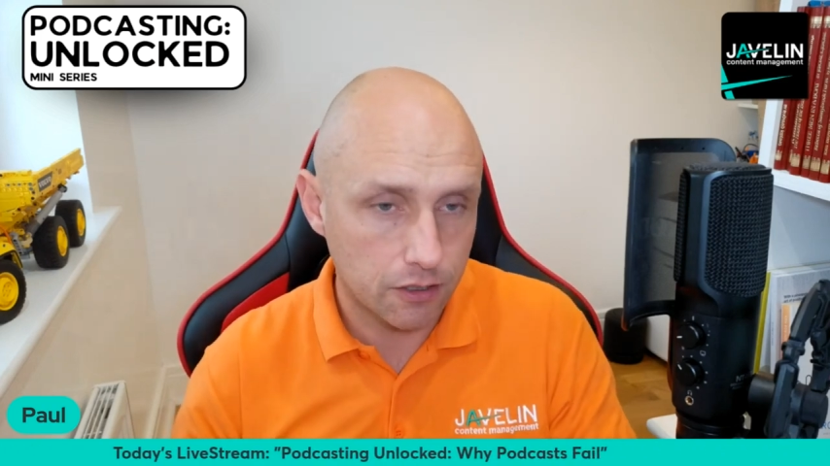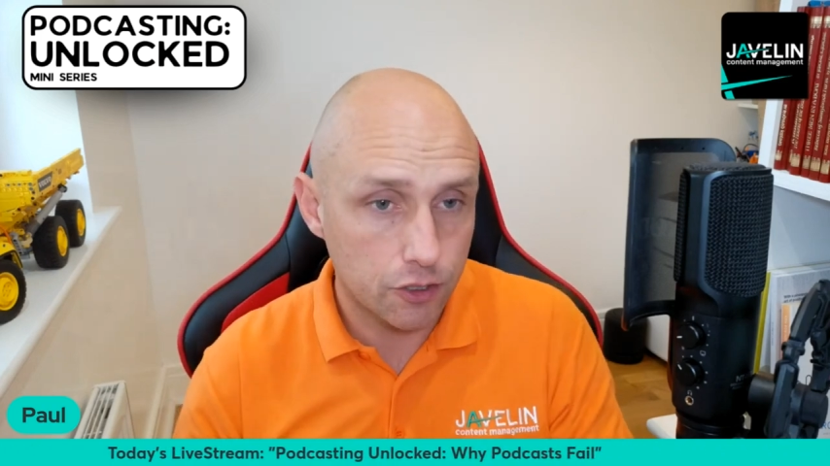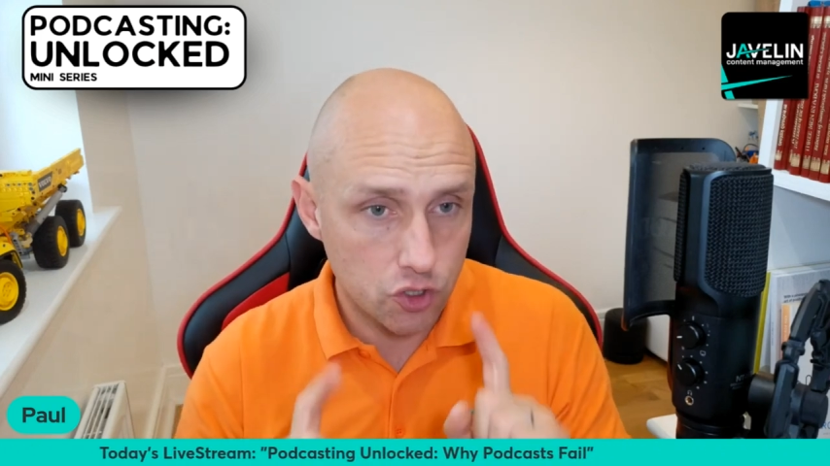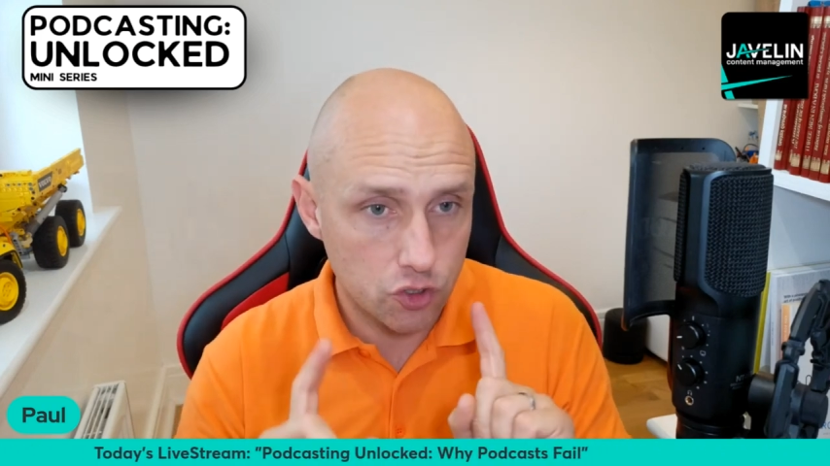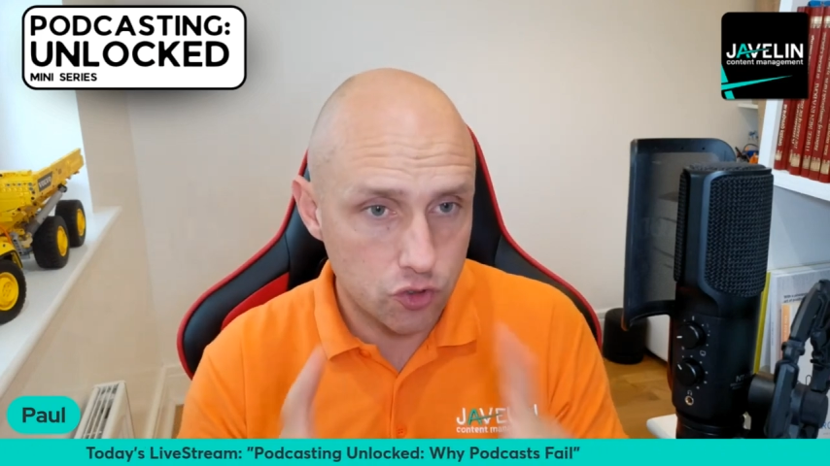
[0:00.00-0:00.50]

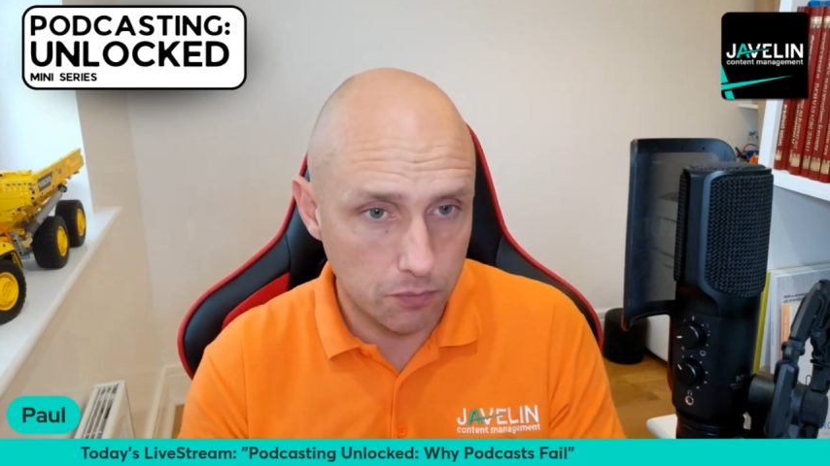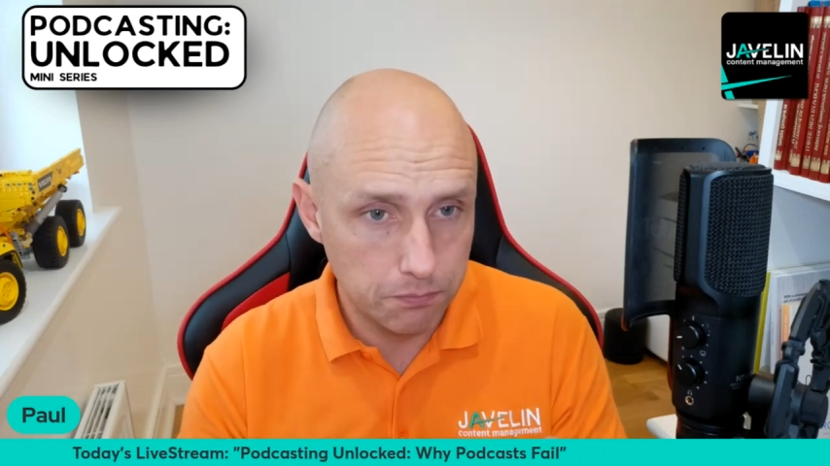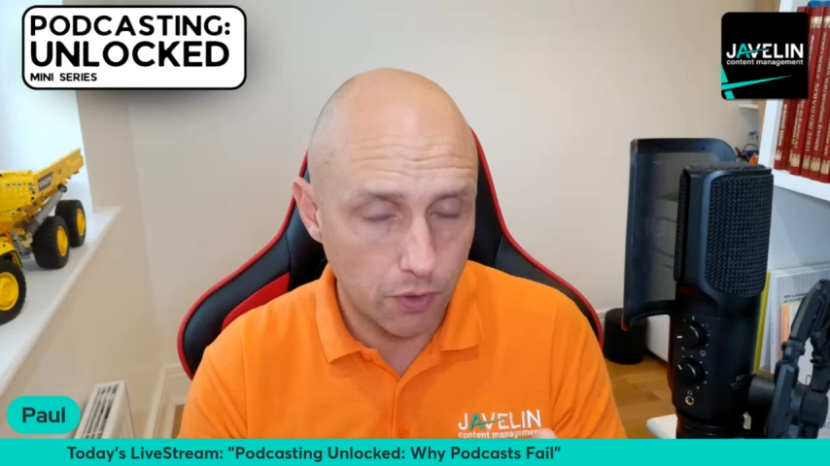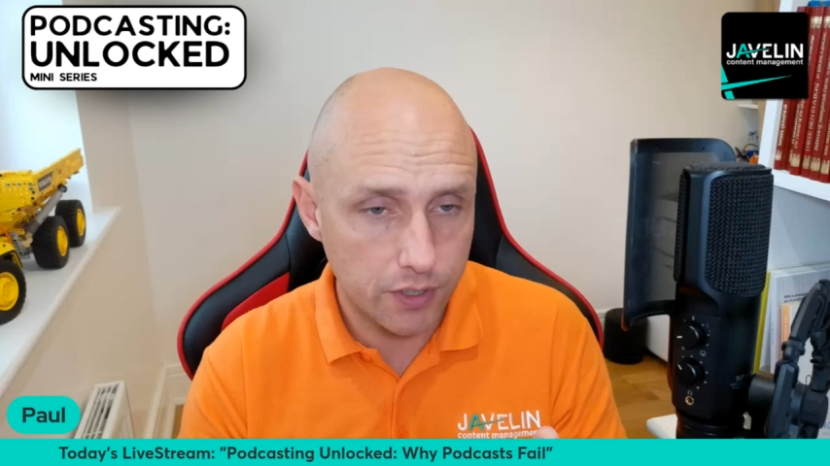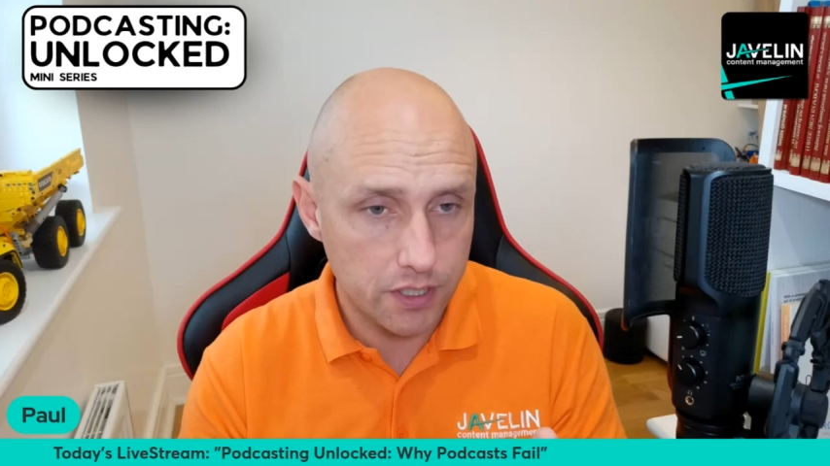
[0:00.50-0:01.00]
Because at some
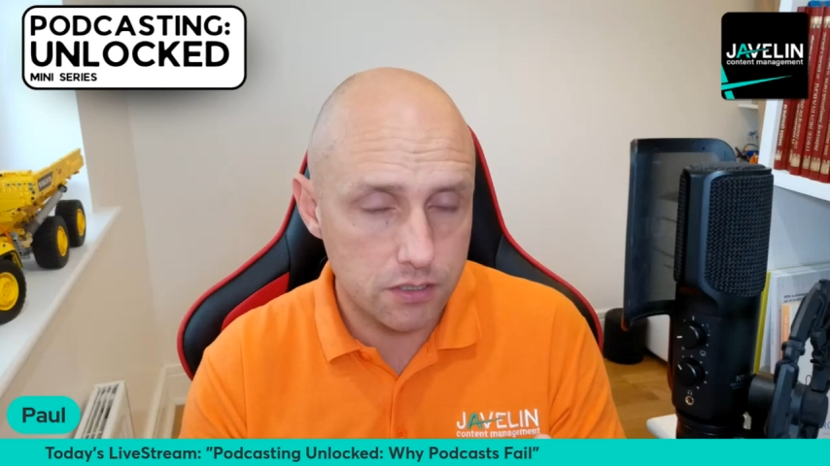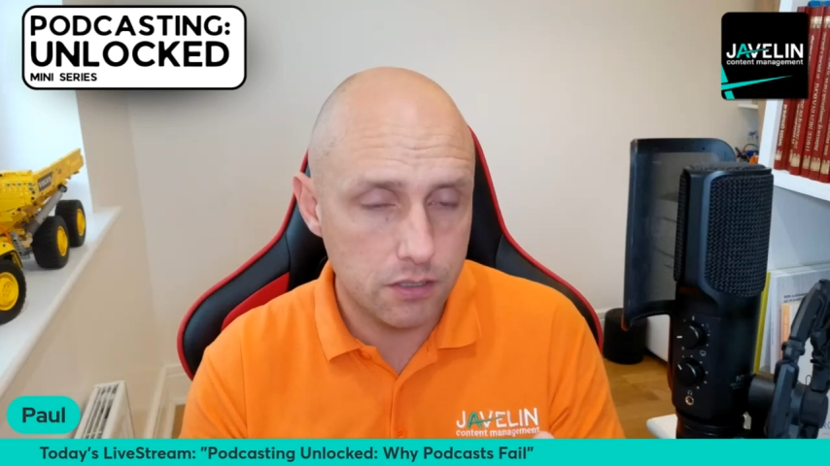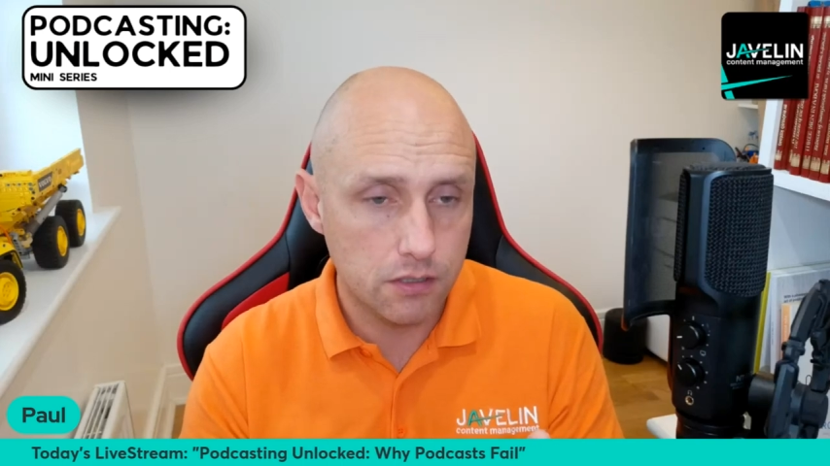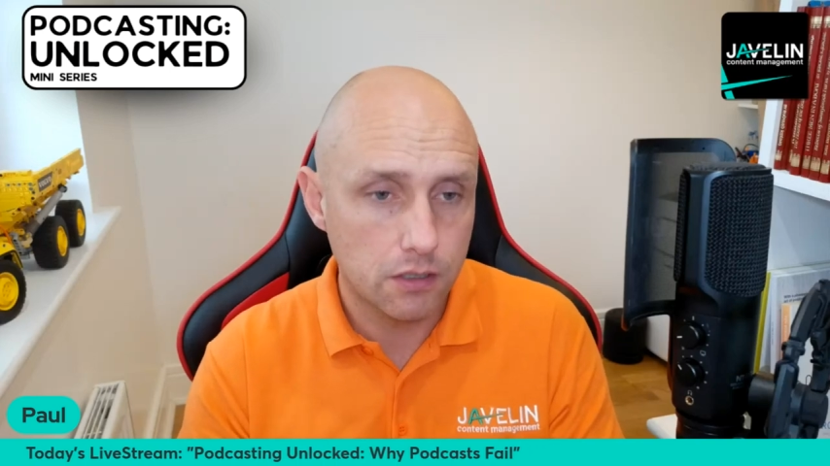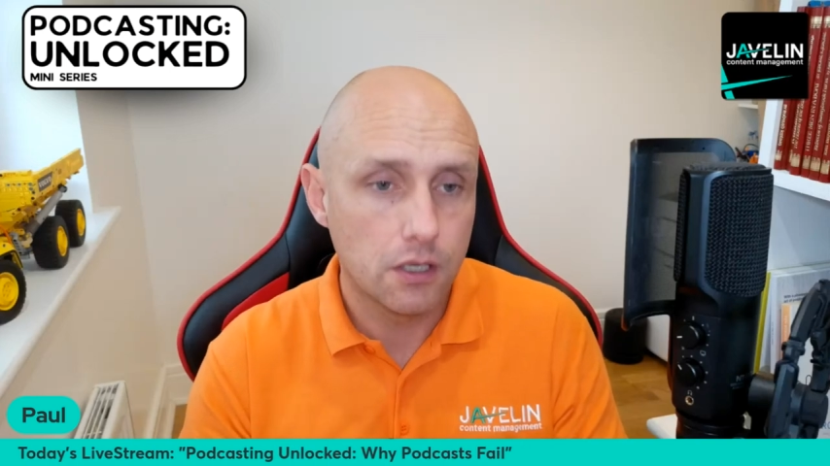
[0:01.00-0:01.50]
point,
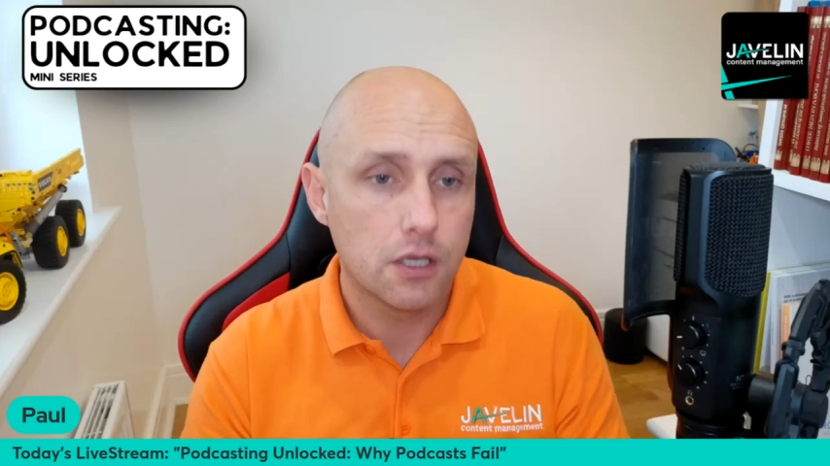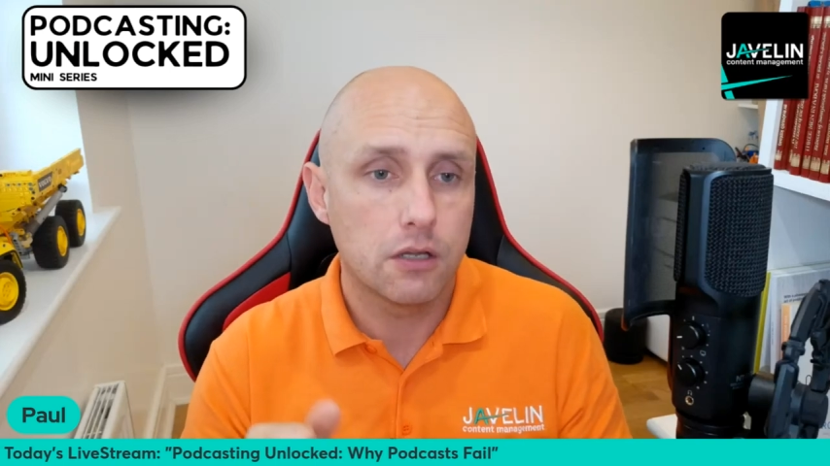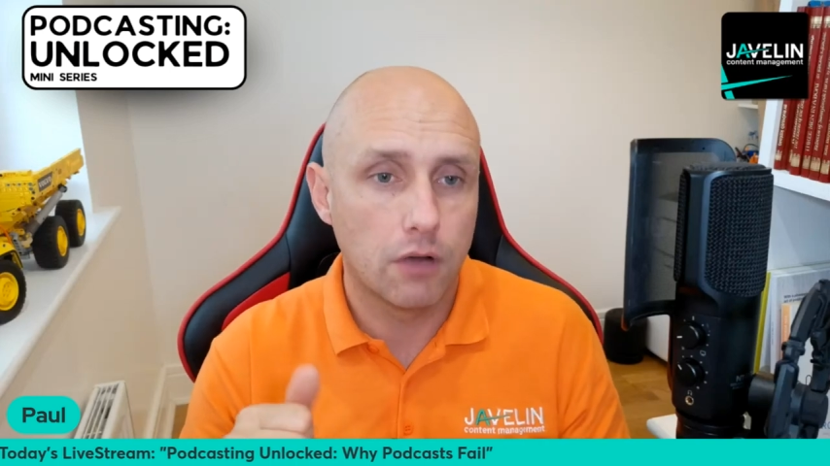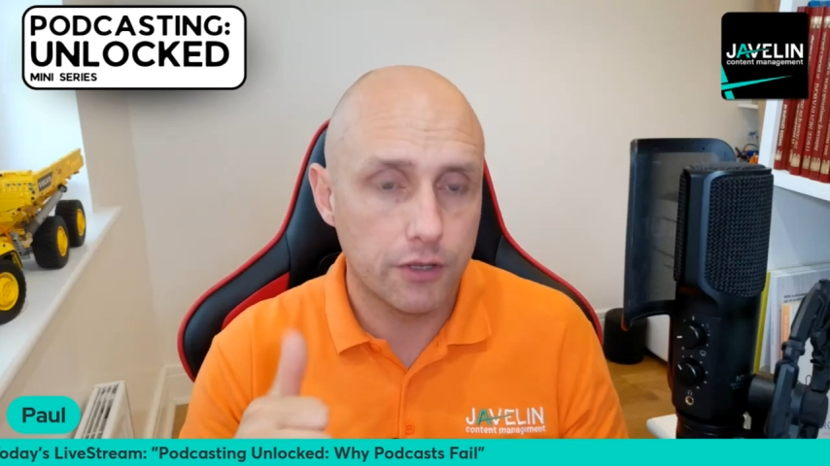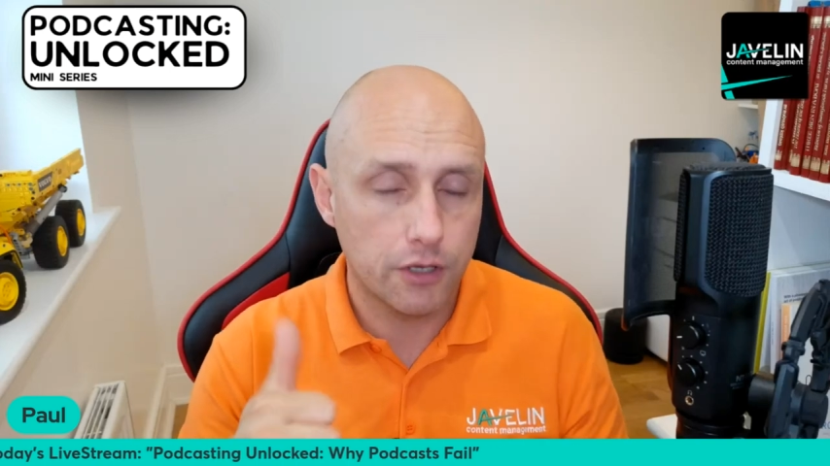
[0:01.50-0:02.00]

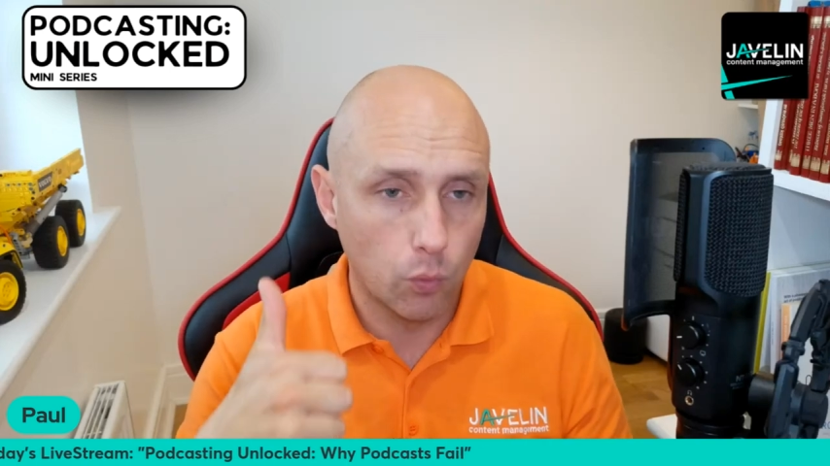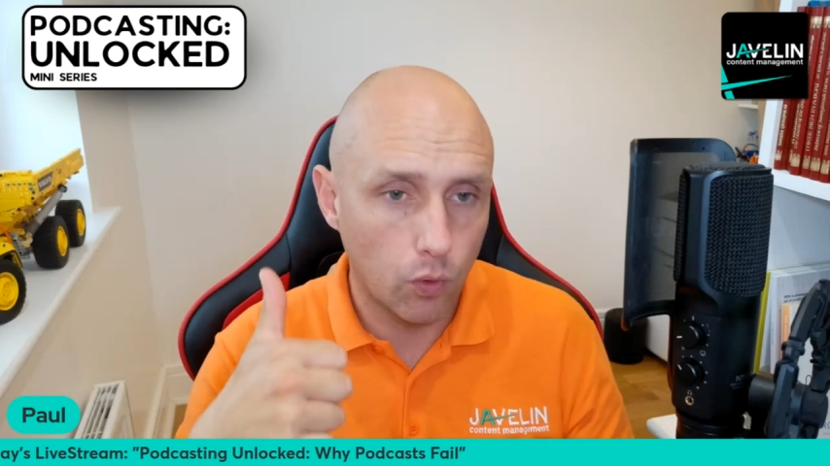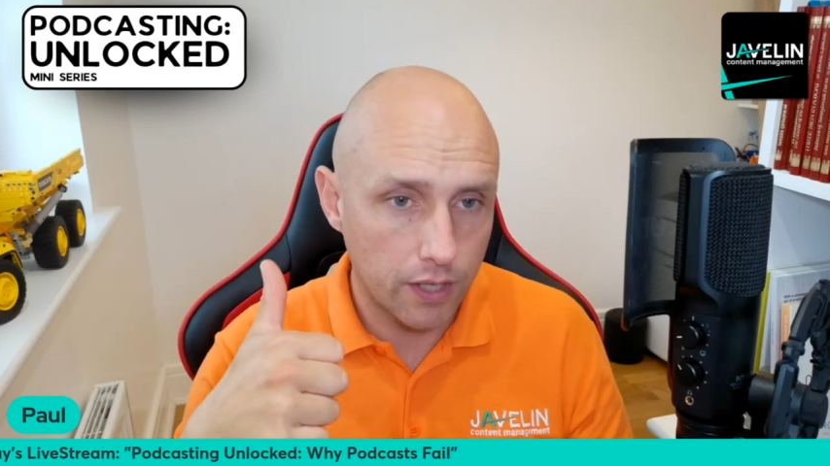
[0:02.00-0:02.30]
you're either going to want